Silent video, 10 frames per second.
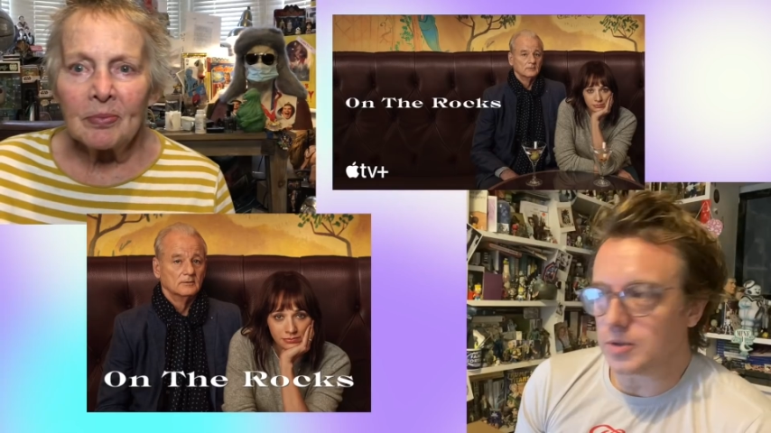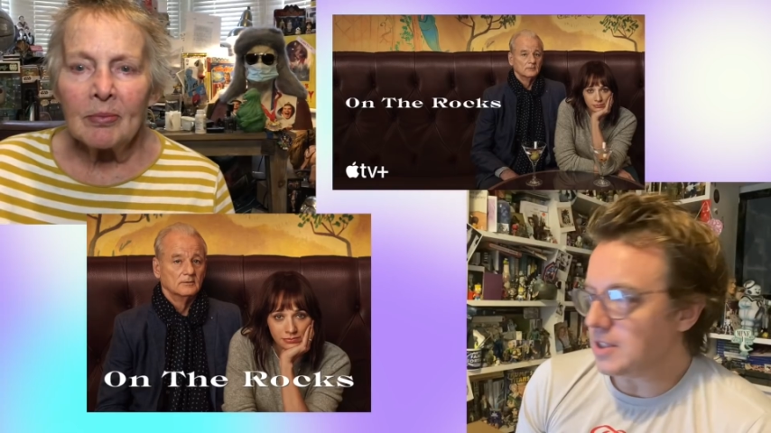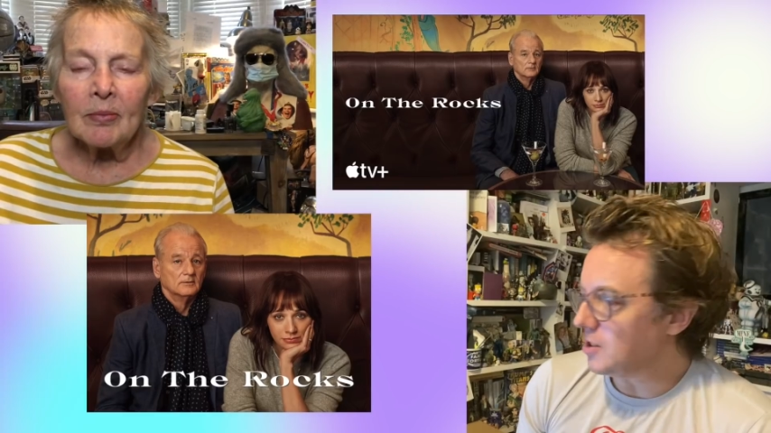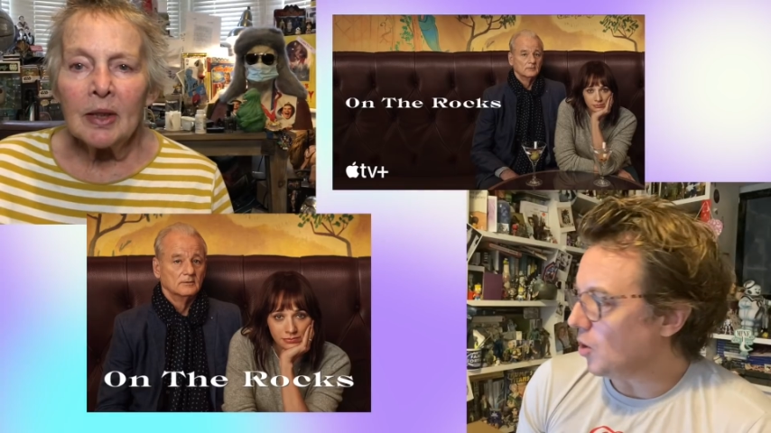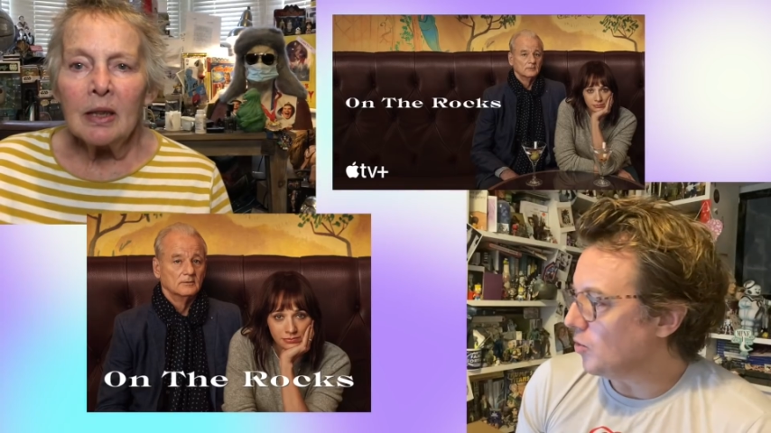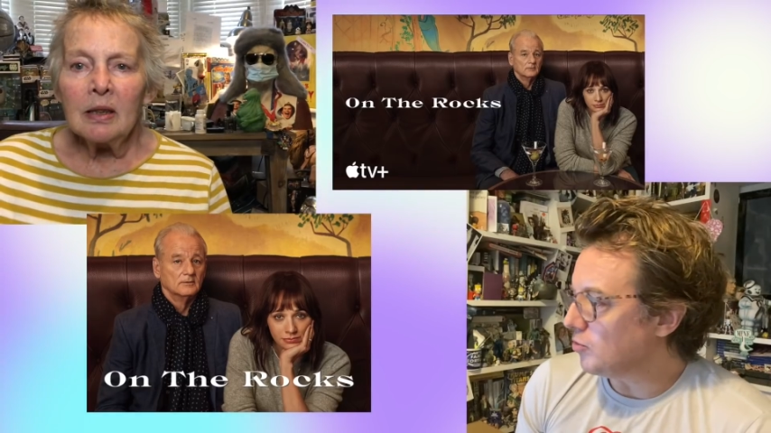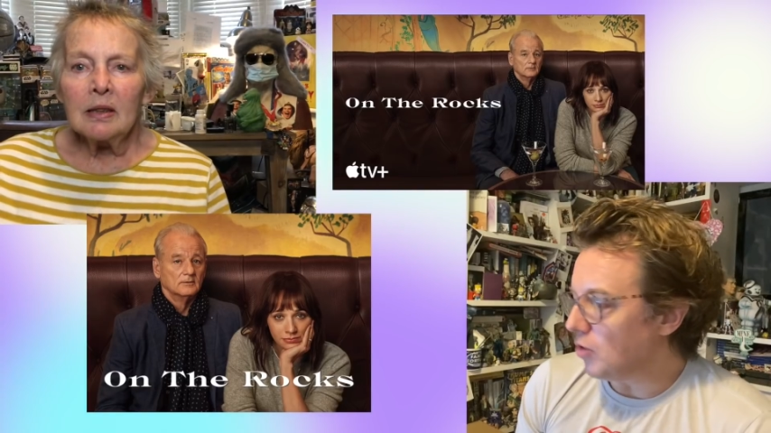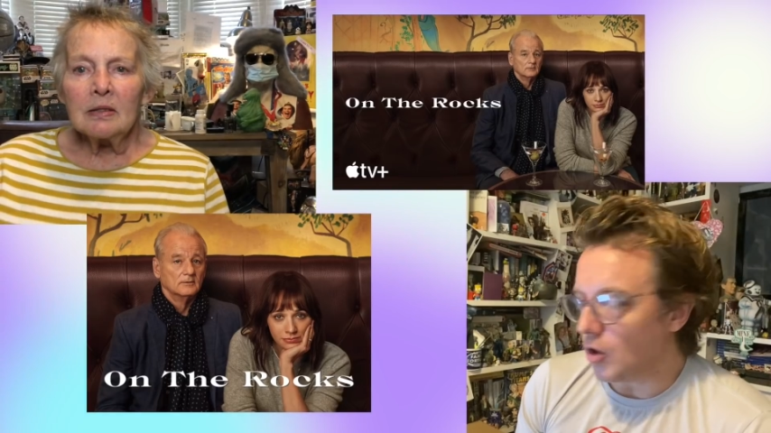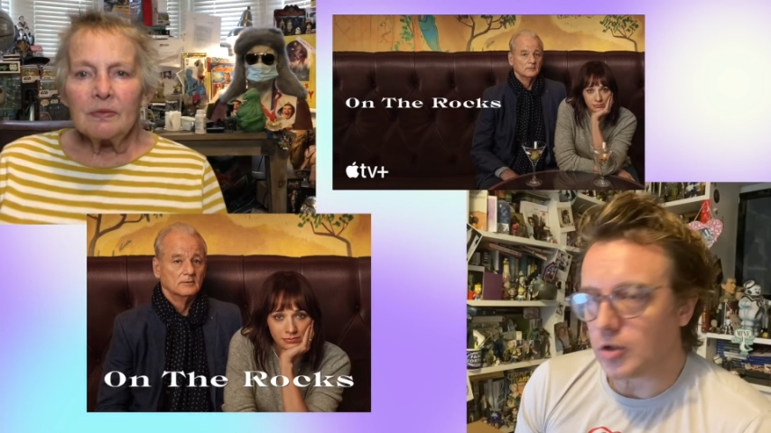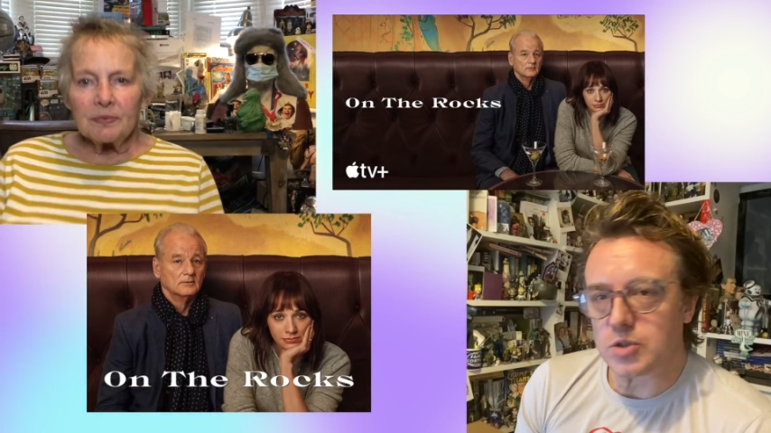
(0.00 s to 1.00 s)
Speaker 1: this is On the
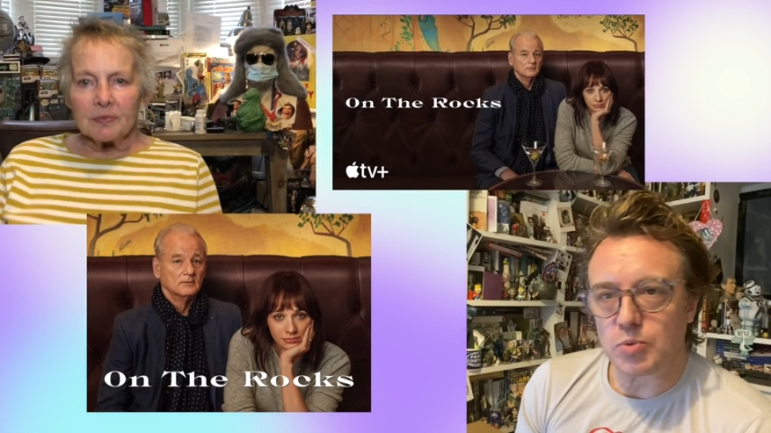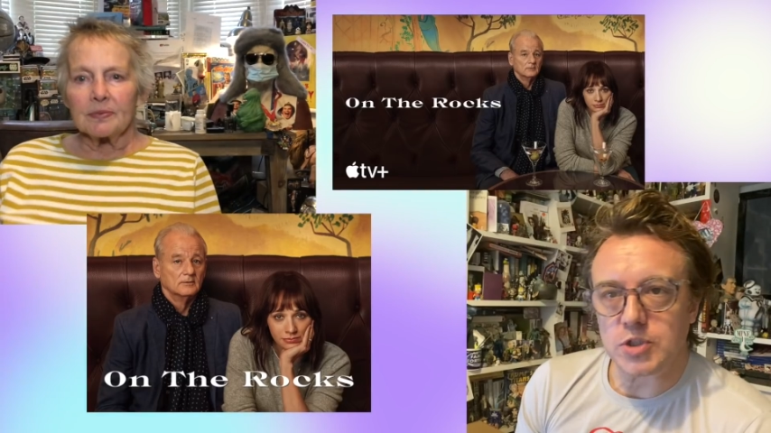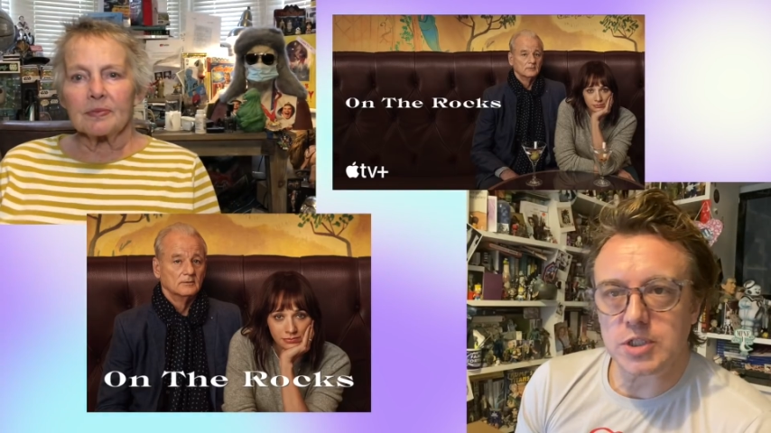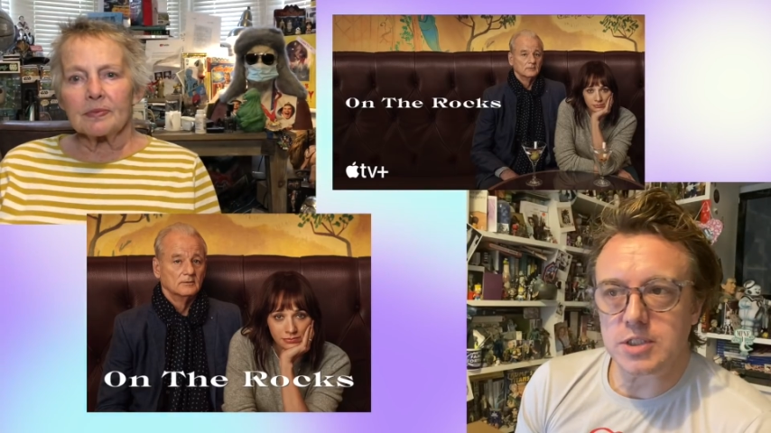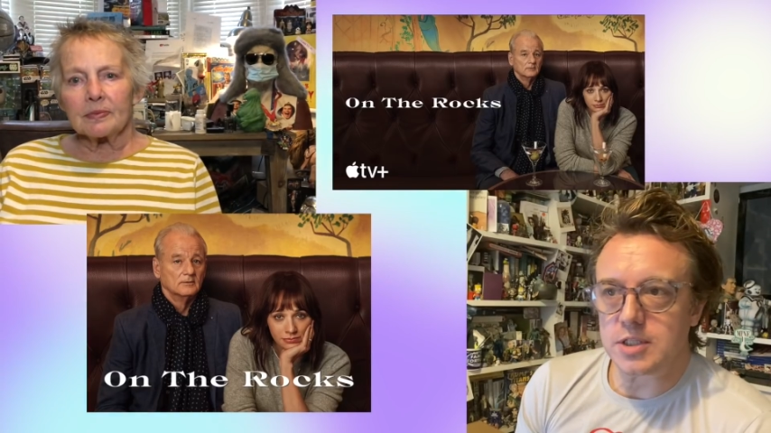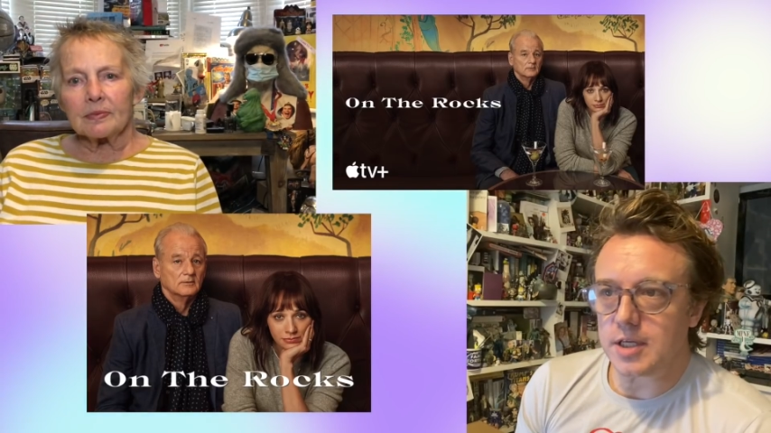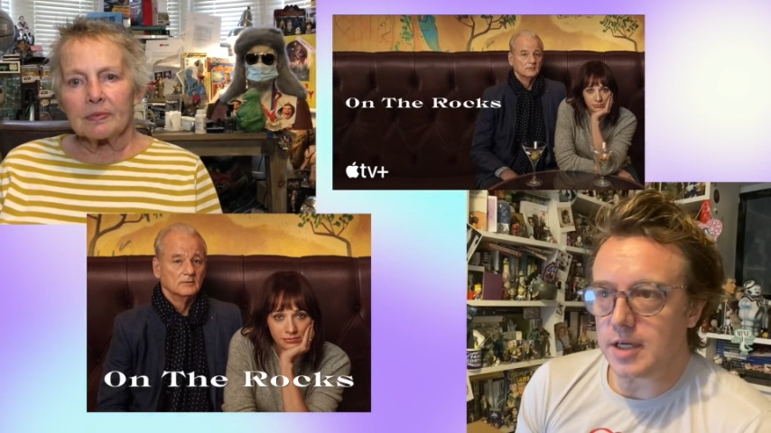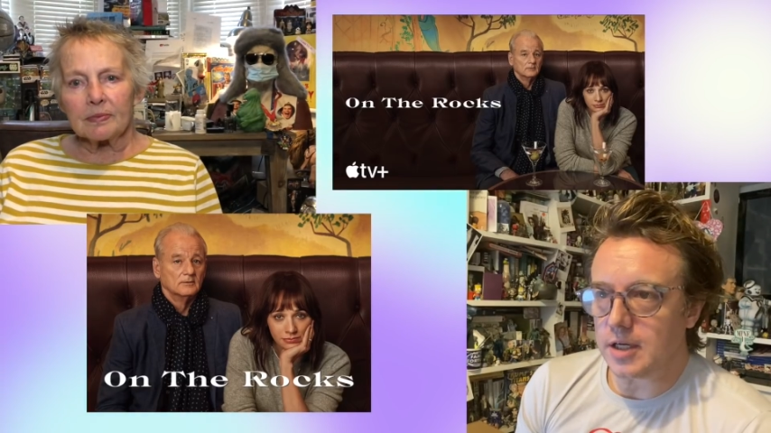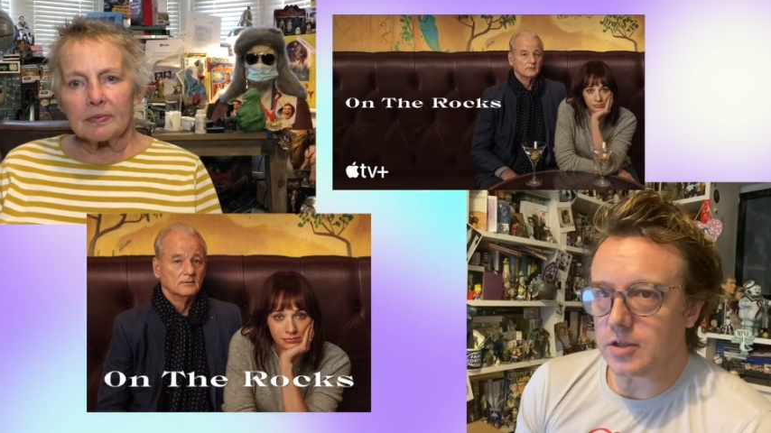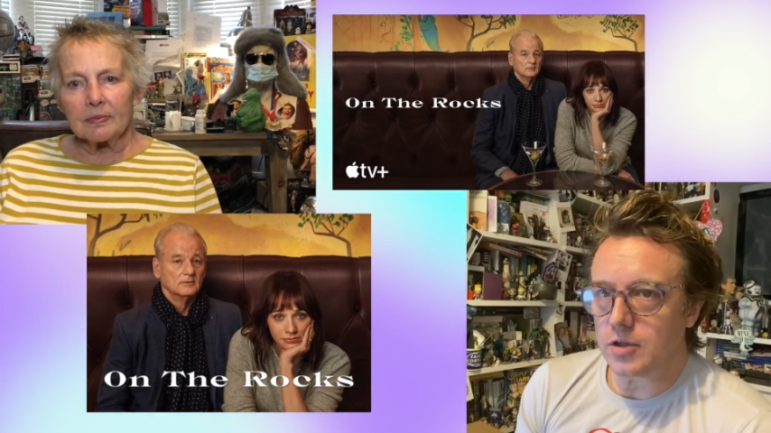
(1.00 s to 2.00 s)
Rocks, which is
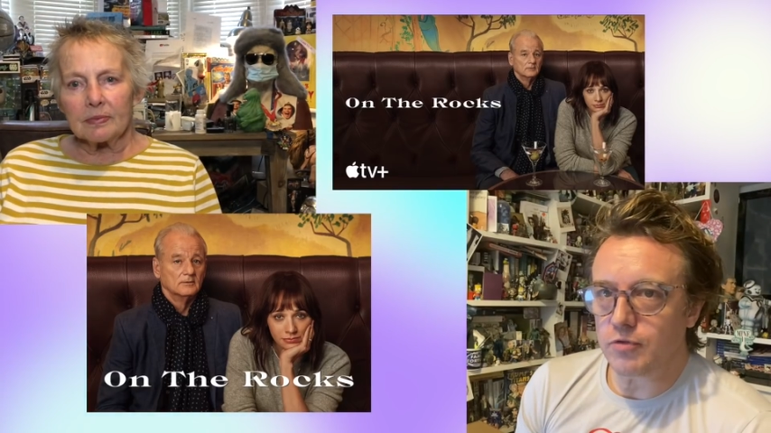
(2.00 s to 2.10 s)
the new